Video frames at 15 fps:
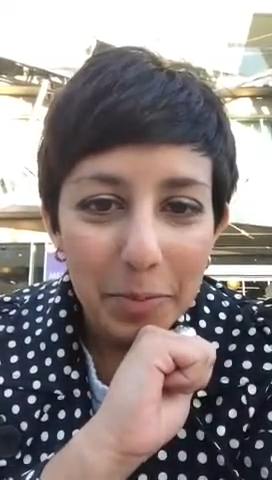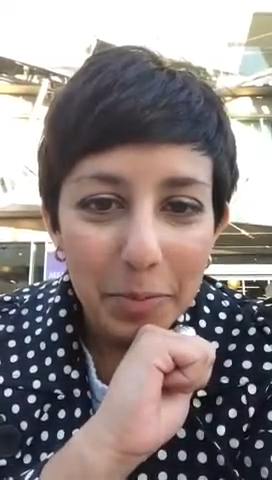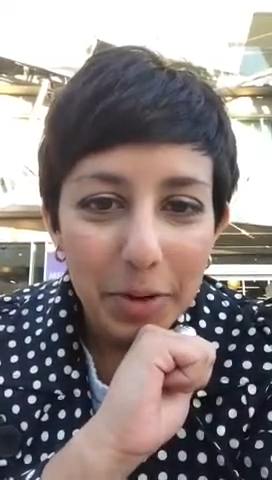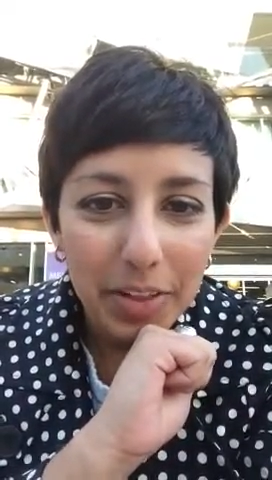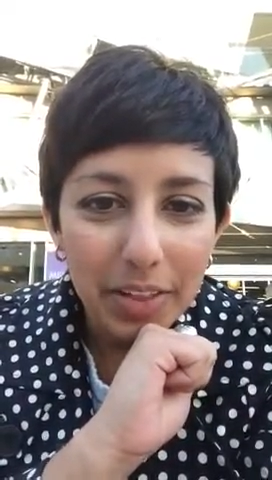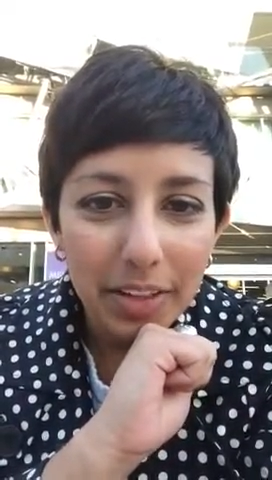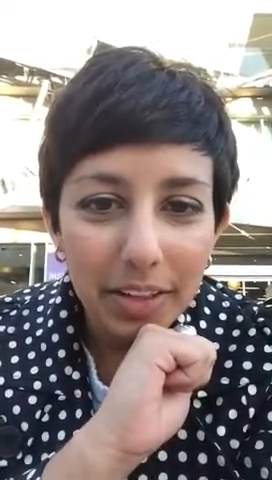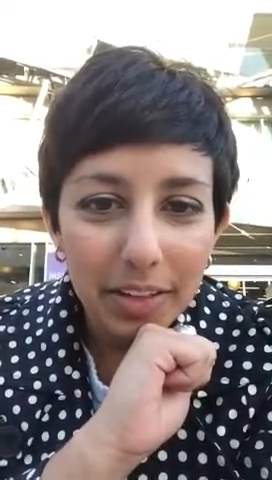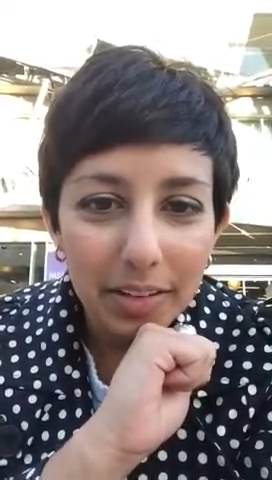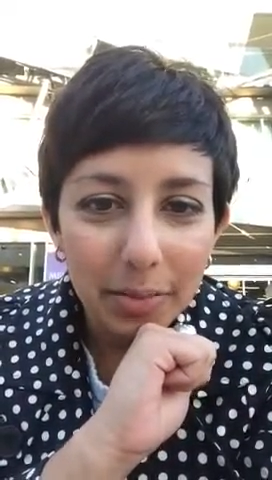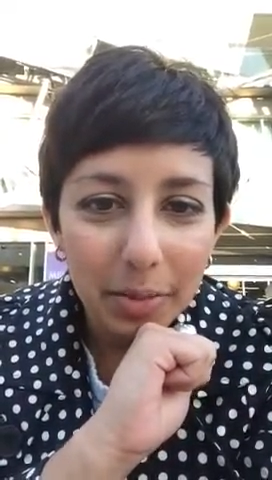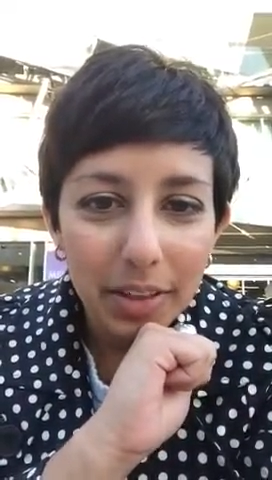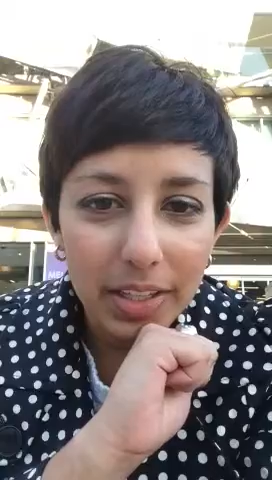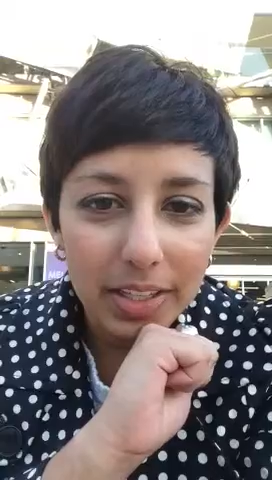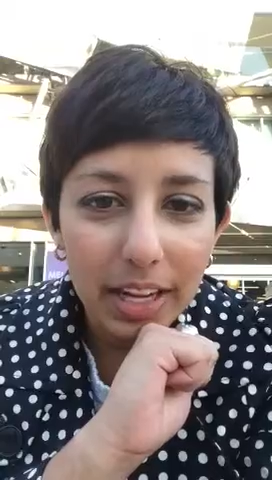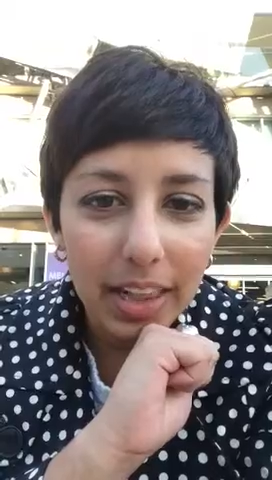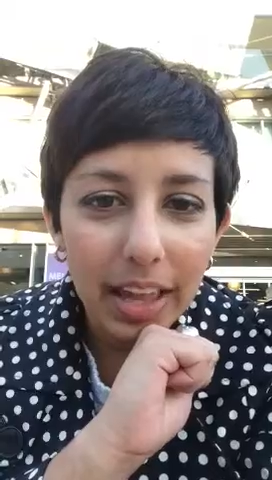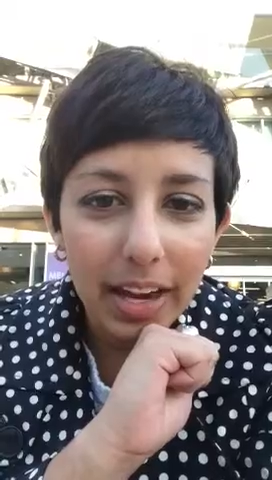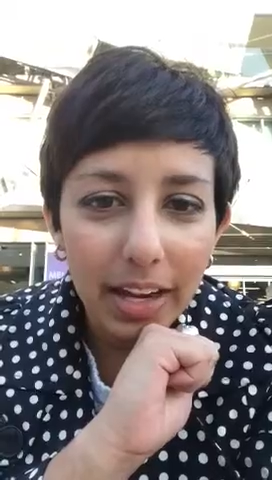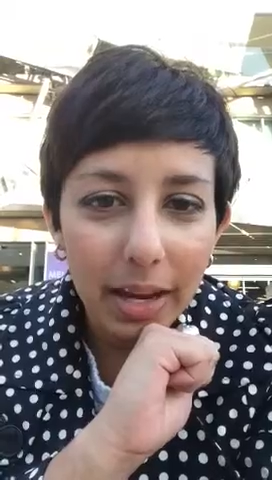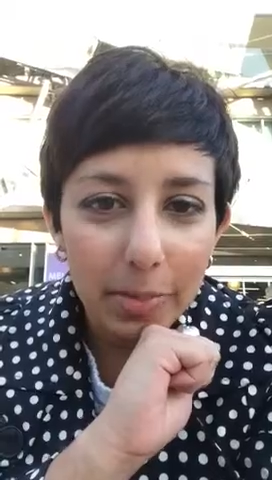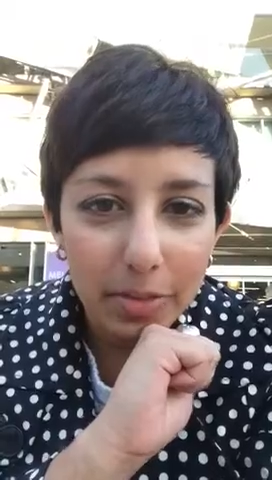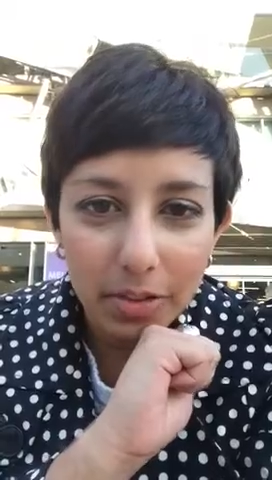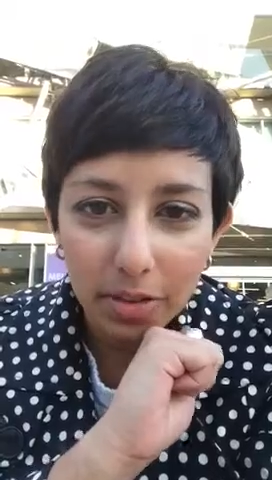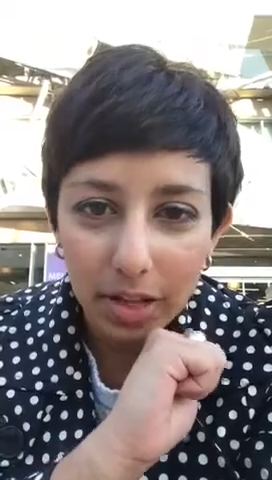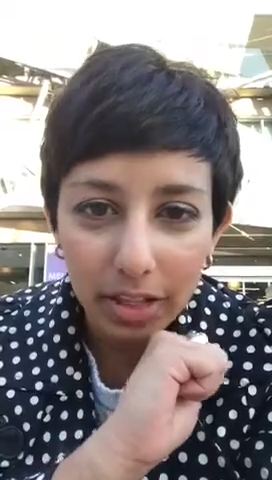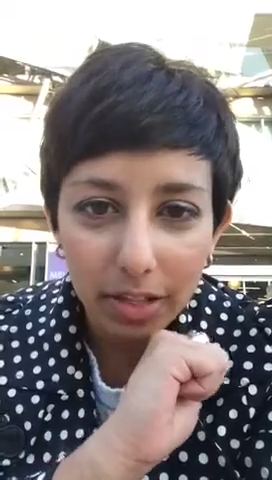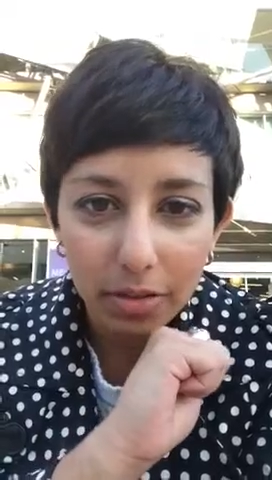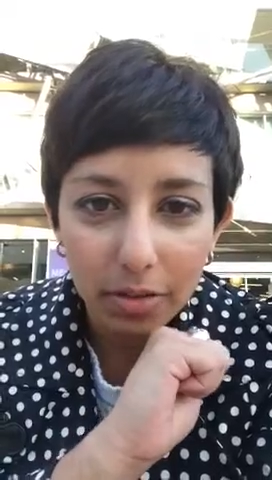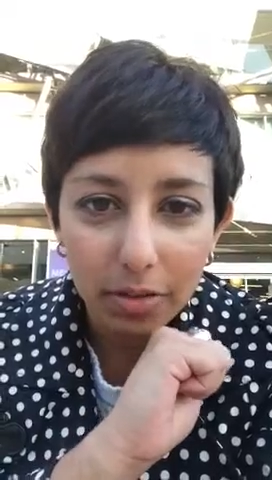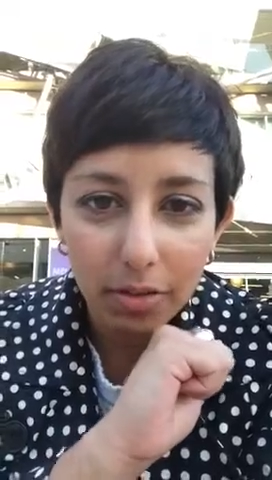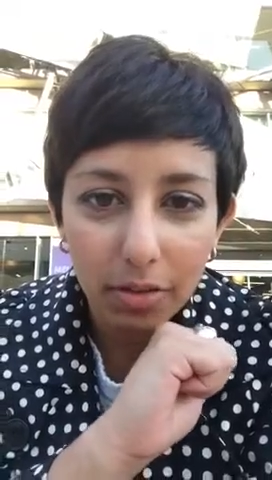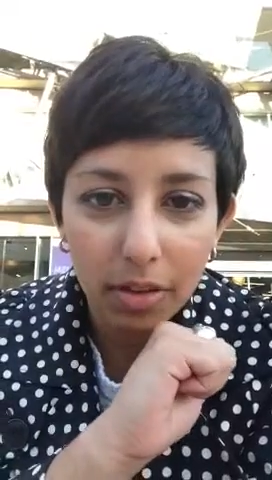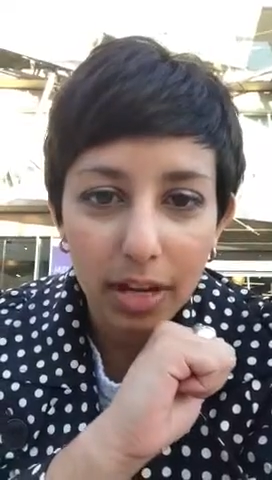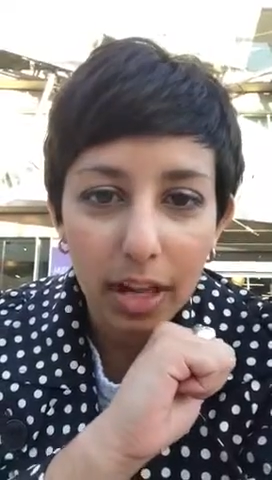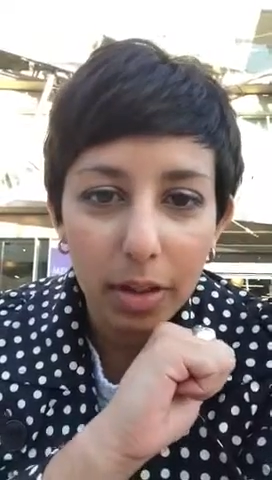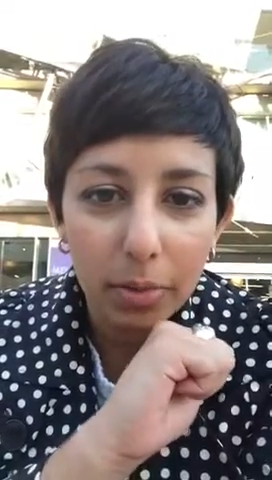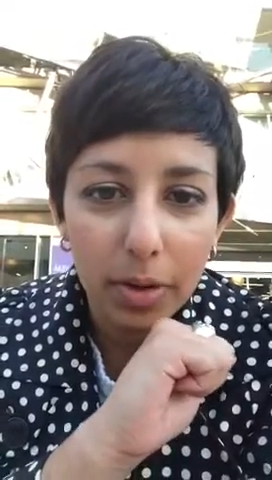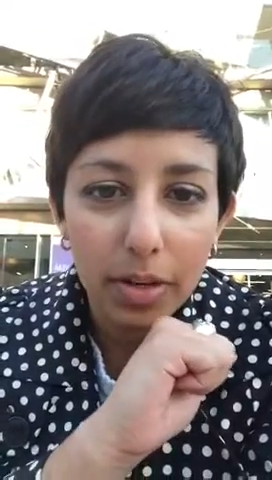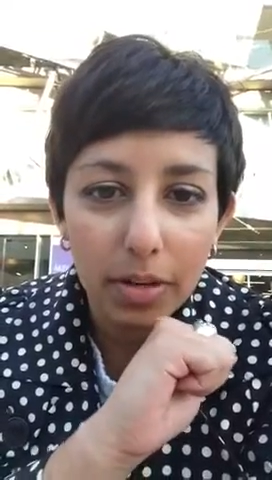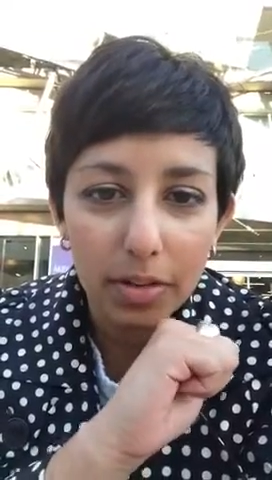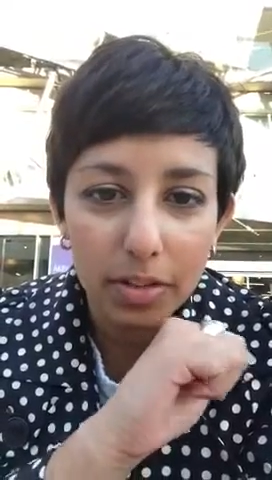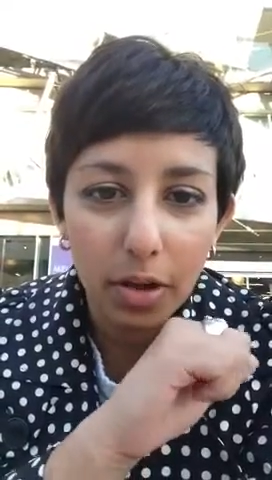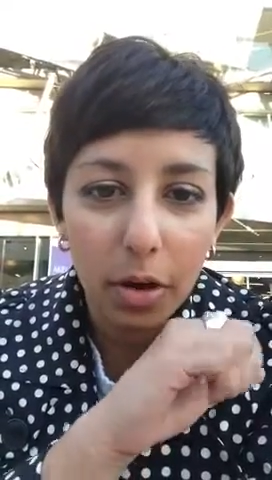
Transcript: when the when the sunlight comes directly through, through the yellow windows,